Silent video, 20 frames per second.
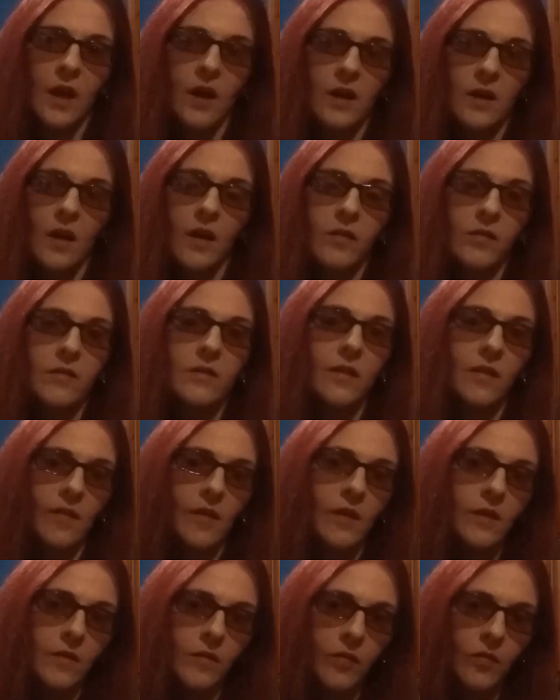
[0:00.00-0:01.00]
And I think that's
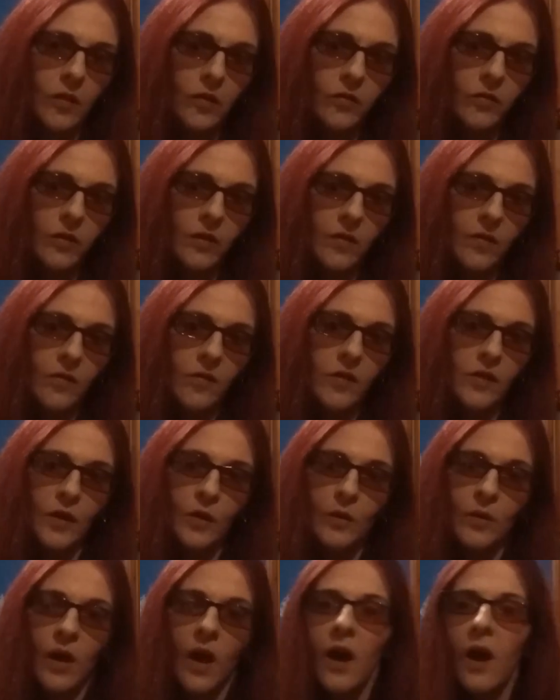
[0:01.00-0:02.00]
kind of serious,
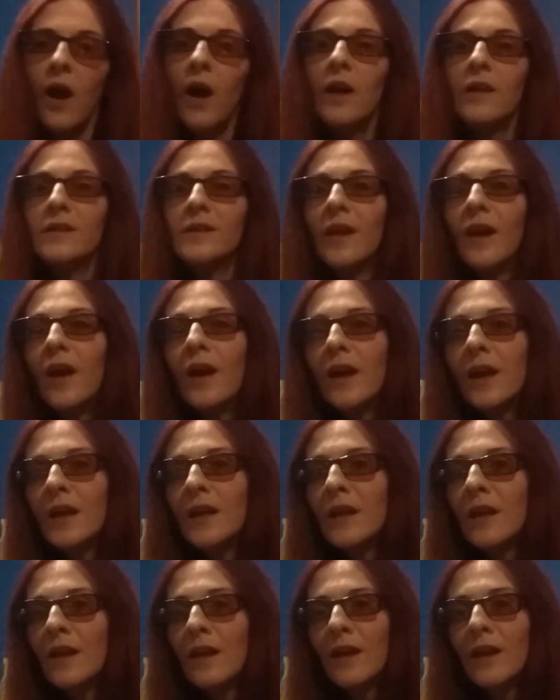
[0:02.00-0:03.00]
and
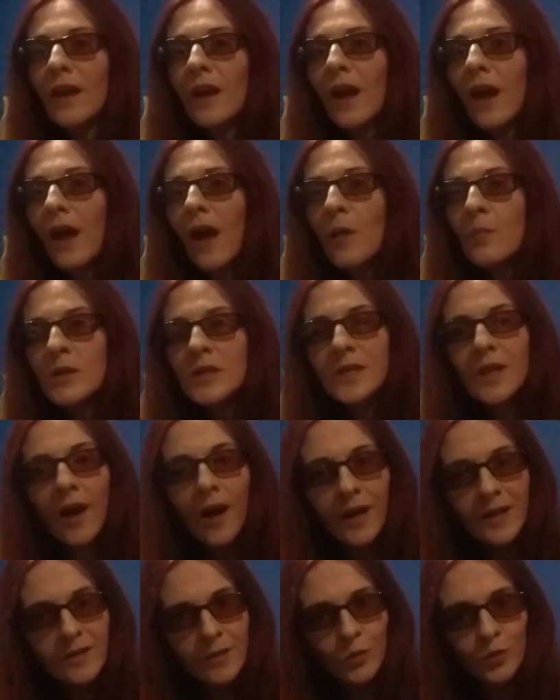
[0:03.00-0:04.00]
I am
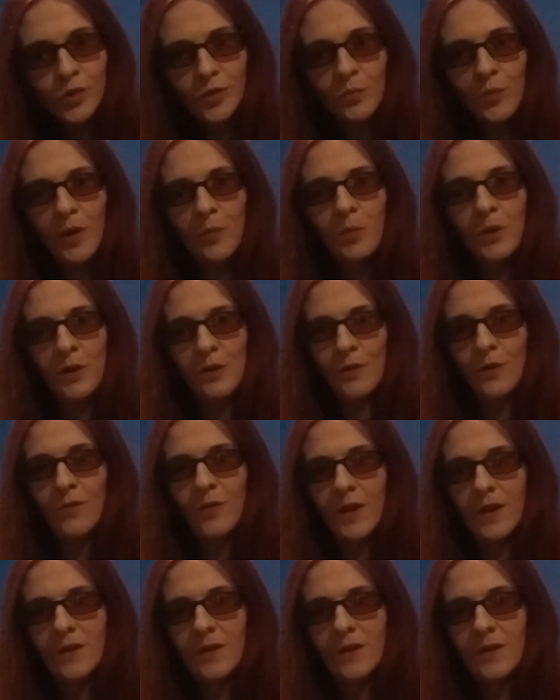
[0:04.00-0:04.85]
entitled to my opinion on